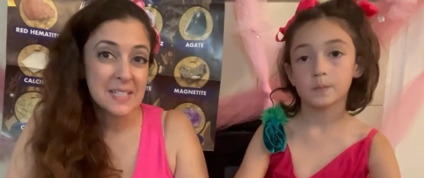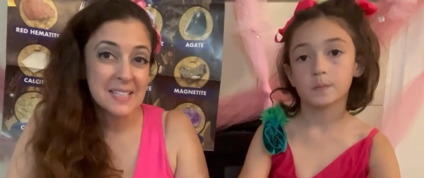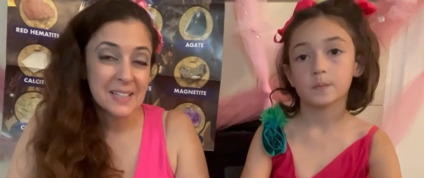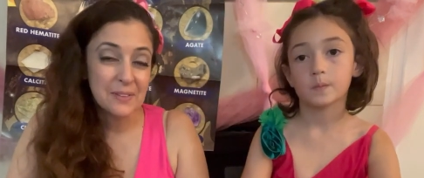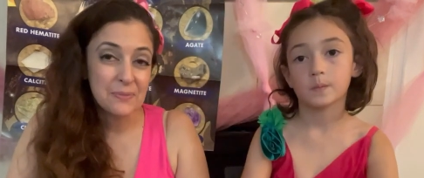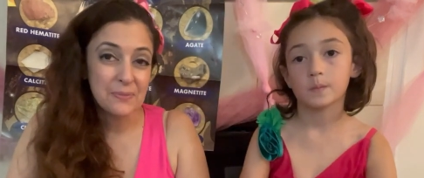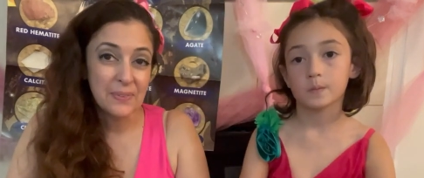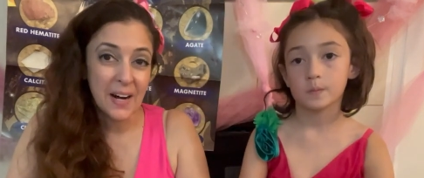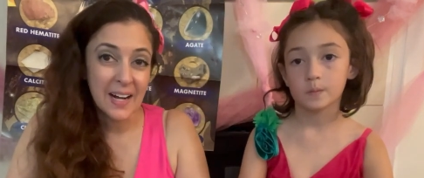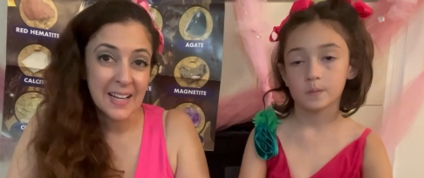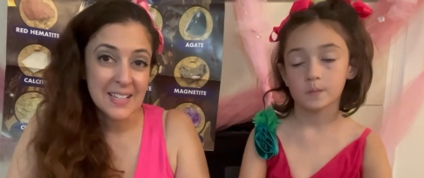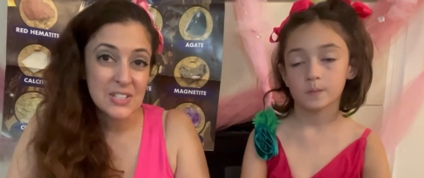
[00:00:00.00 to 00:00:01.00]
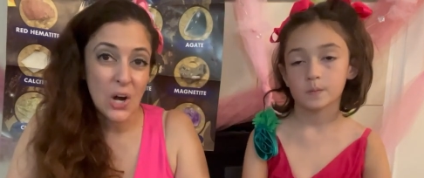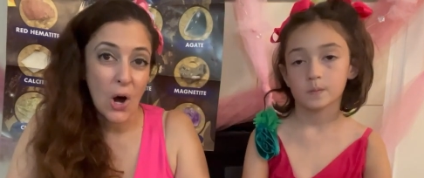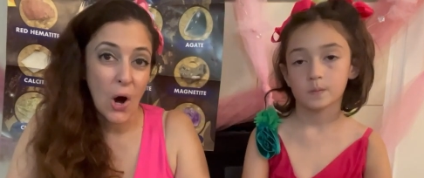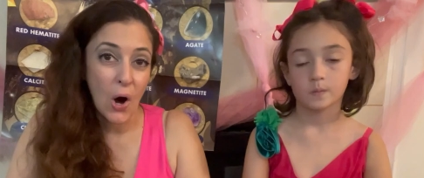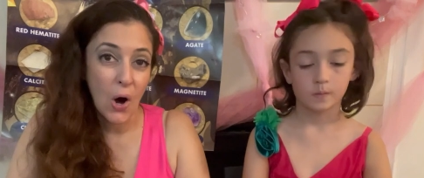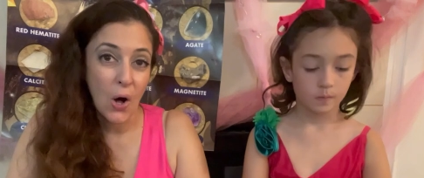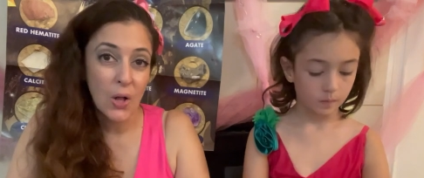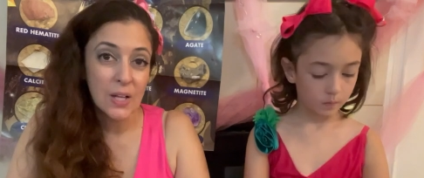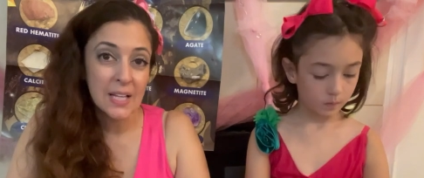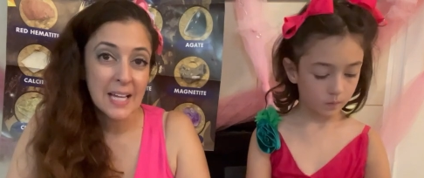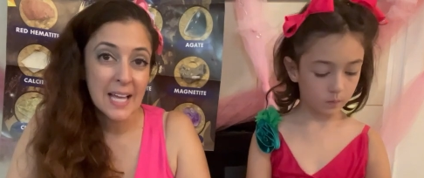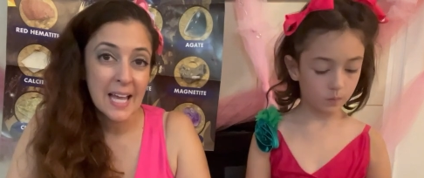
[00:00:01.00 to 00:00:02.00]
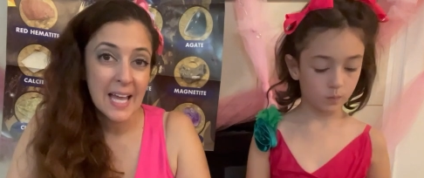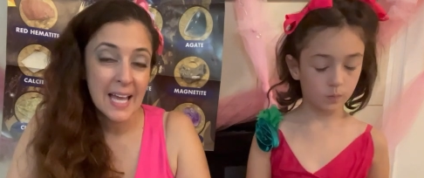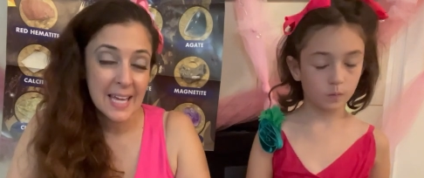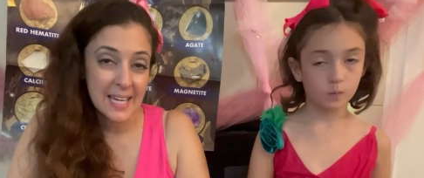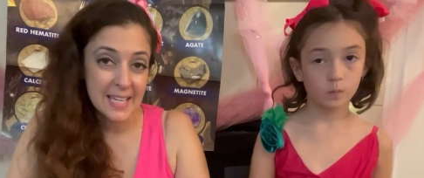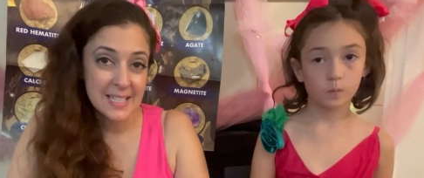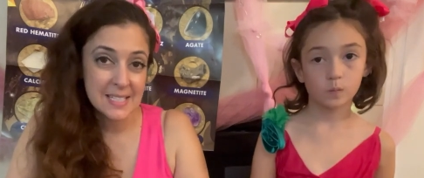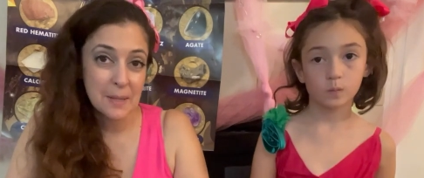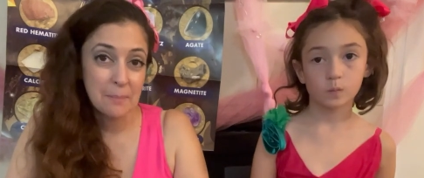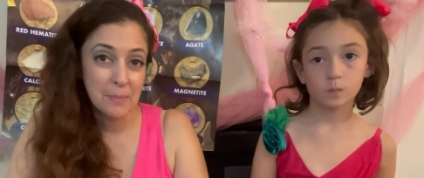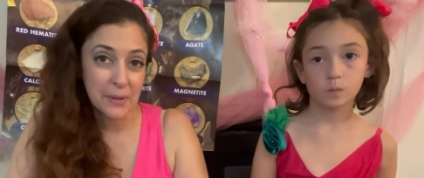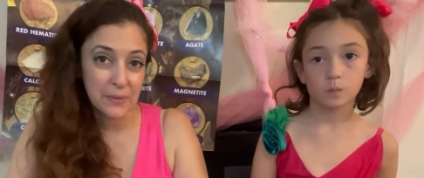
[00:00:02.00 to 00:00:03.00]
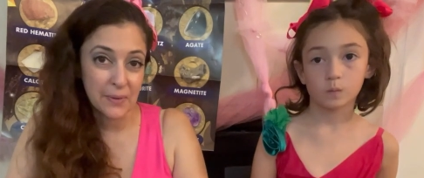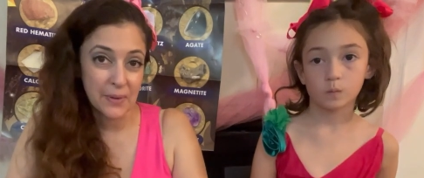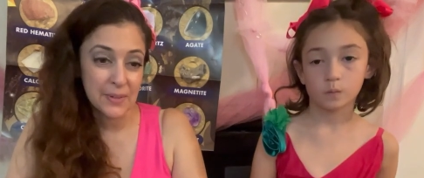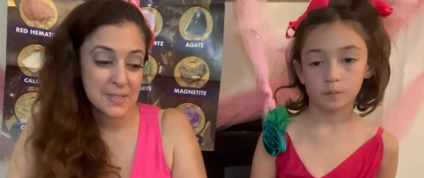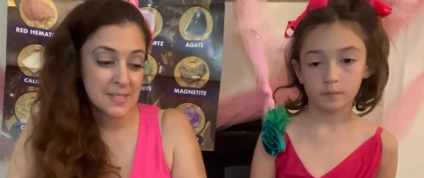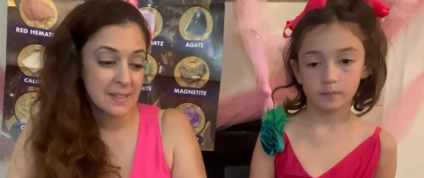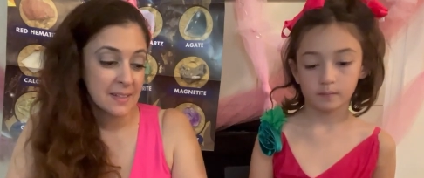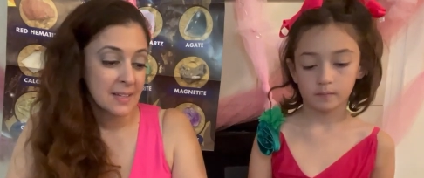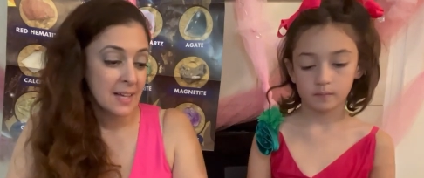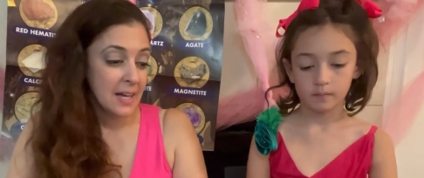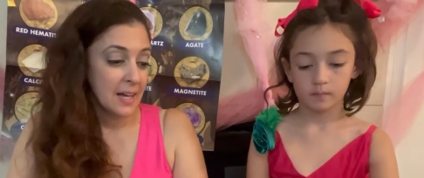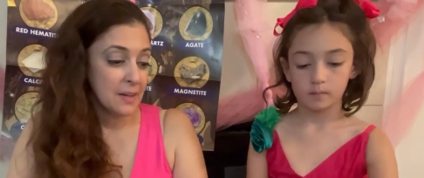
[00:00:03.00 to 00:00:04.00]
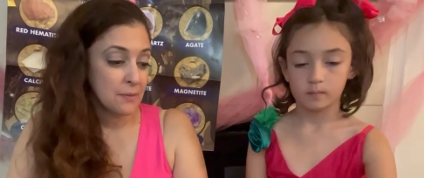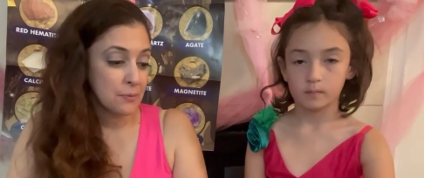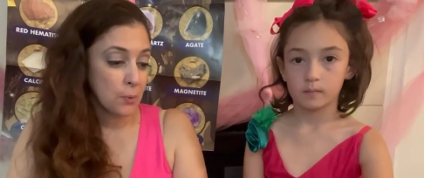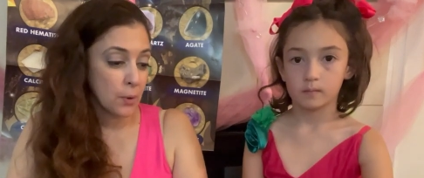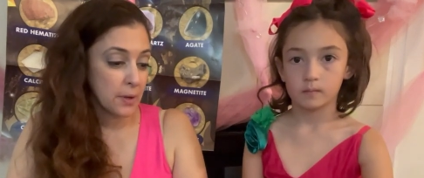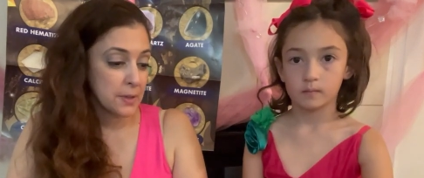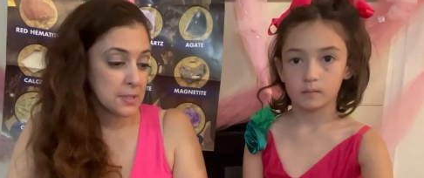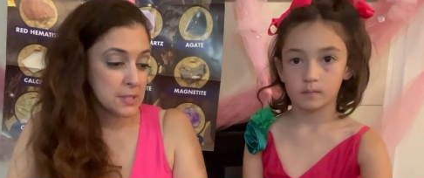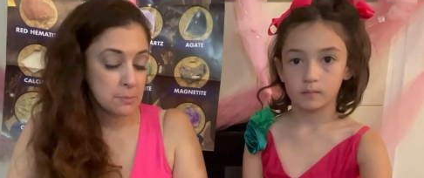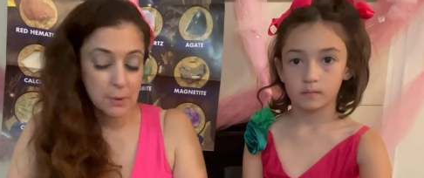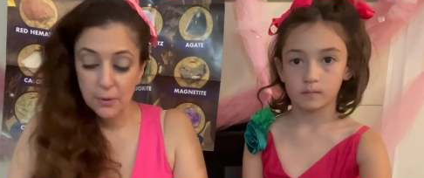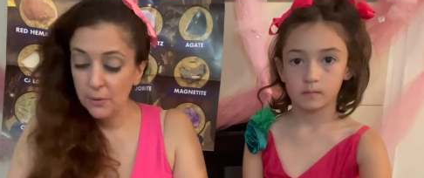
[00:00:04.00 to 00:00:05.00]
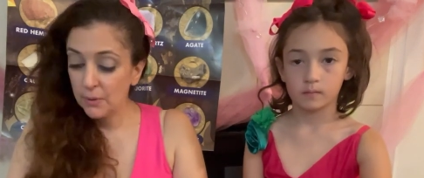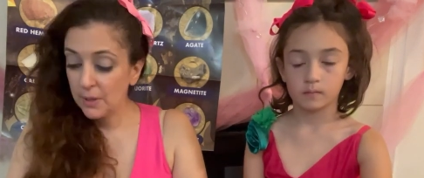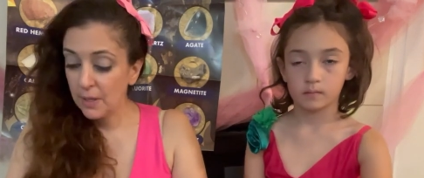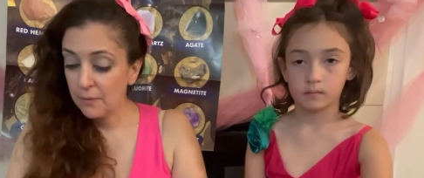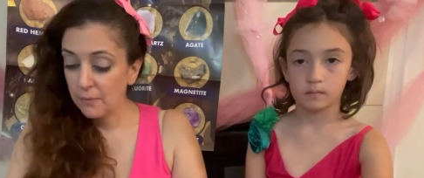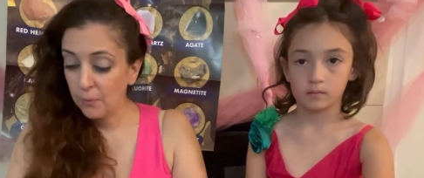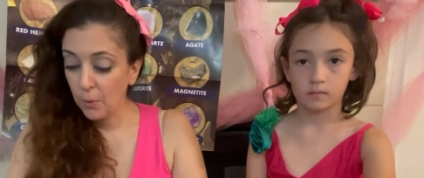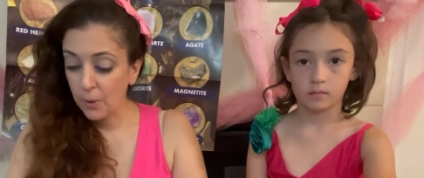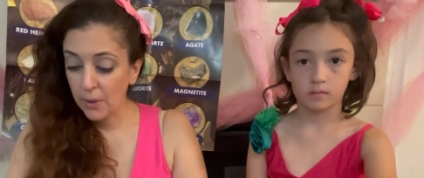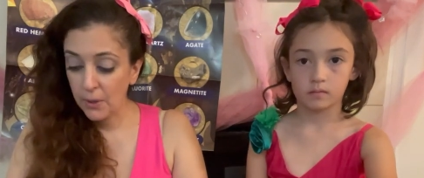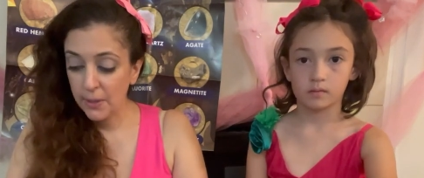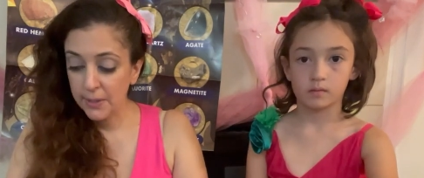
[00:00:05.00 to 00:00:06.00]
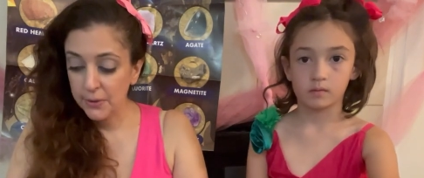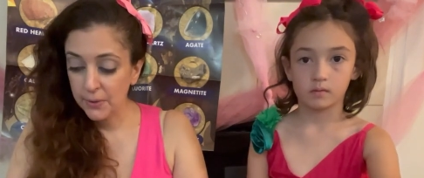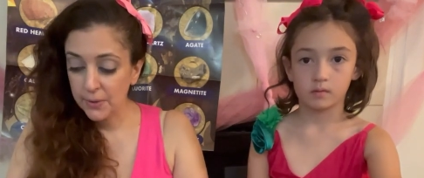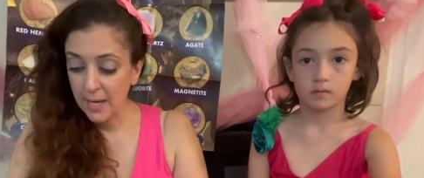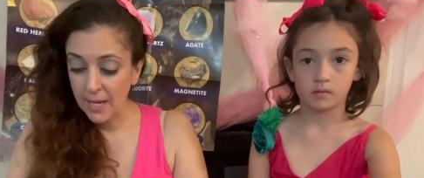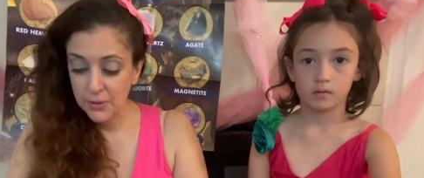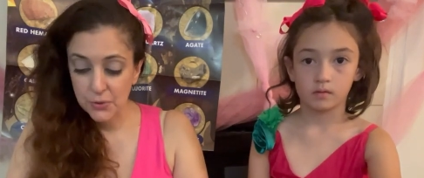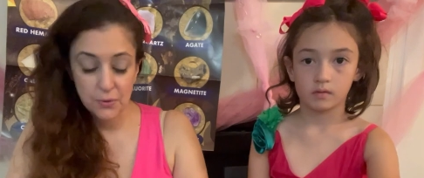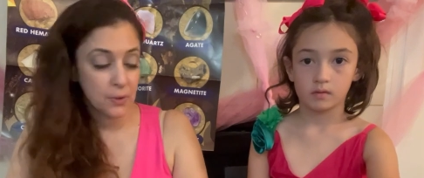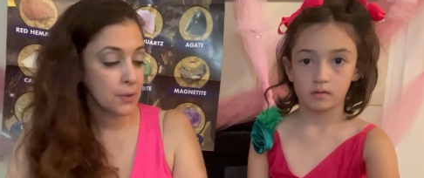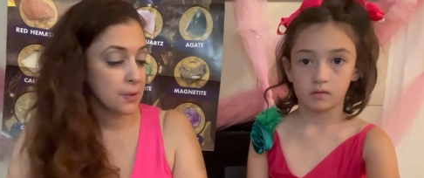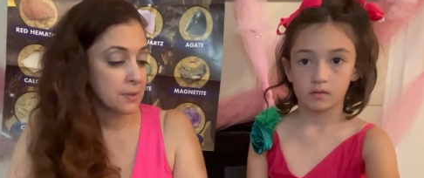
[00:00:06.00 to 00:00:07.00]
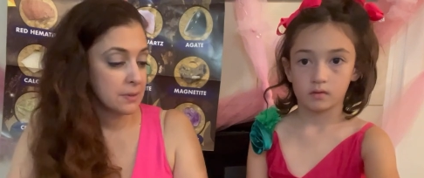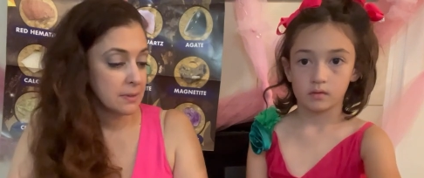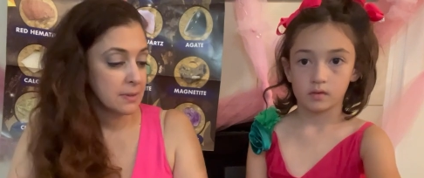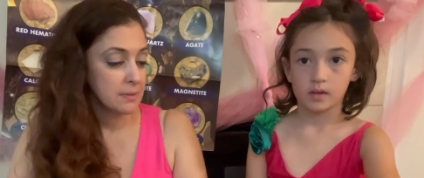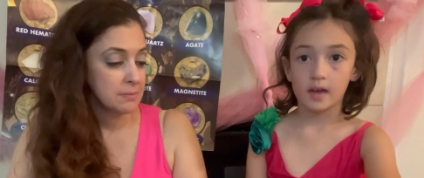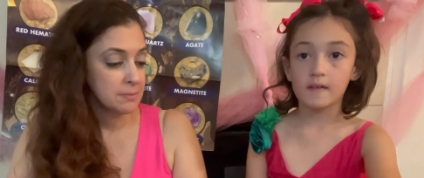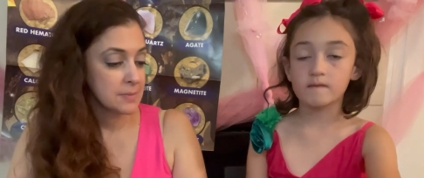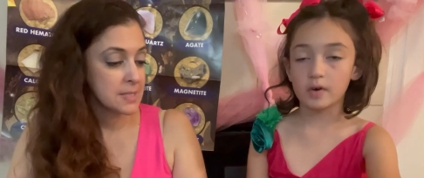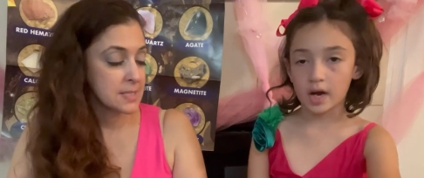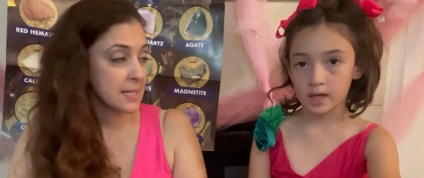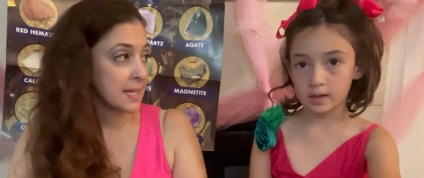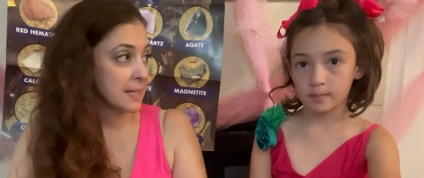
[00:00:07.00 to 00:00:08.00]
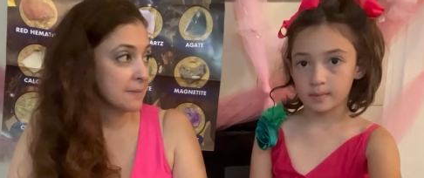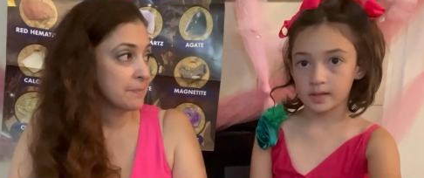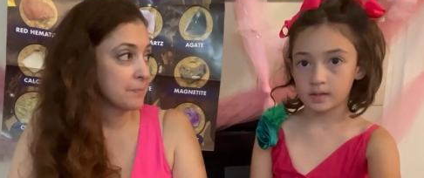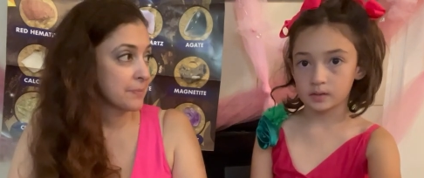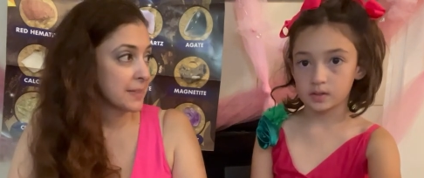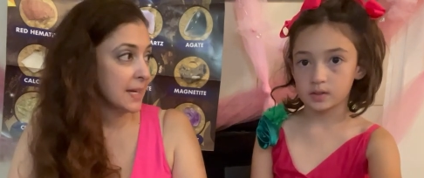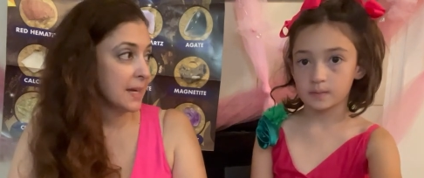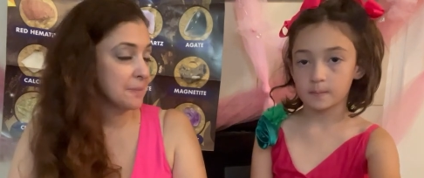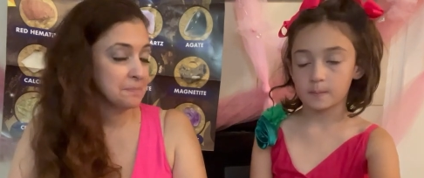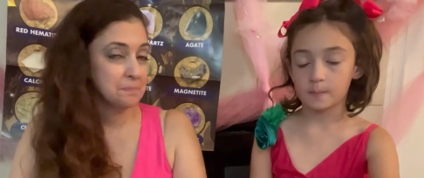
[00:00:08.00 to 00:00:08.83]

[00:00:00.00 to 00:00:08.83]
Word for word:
Speaker 1: did find all 8 minerals, and 4 are smooth and 4 are in their natural
Speaker 2: state. Yeah.